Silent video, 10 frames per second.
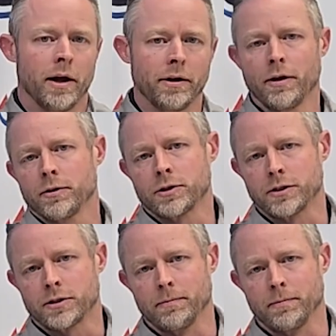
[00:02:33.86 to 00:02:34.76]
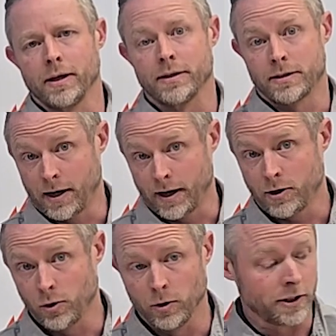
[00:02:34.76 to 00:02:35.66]
Another system, it's kind of
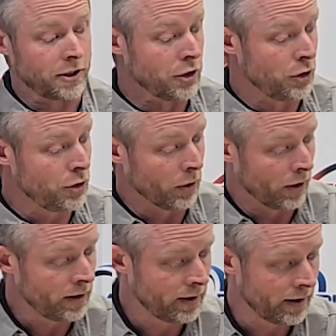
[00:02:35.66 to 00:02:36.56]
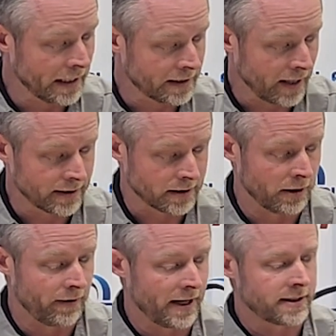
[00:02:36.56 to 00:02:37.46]
cool, it's newer, it's got some
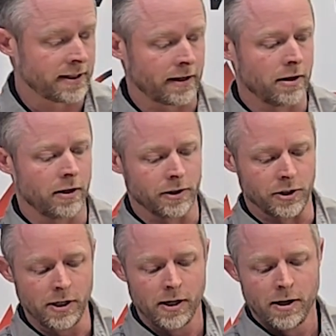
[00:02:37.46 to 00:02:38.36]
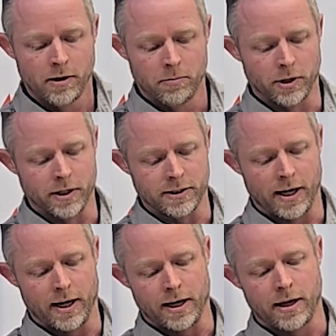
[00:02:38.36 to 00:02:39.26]
advanced technology, but is
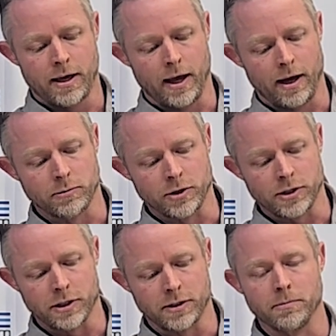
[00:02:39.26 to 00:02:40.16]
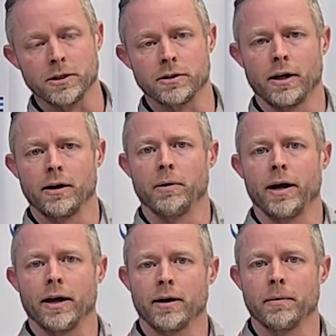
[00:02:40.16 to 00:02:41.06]
a camera system designed
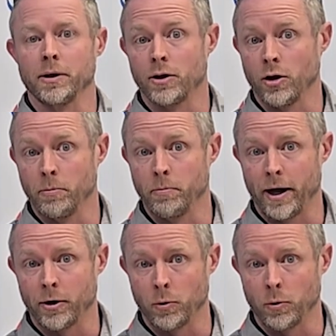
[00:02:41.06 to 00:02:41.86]
by a company called Powder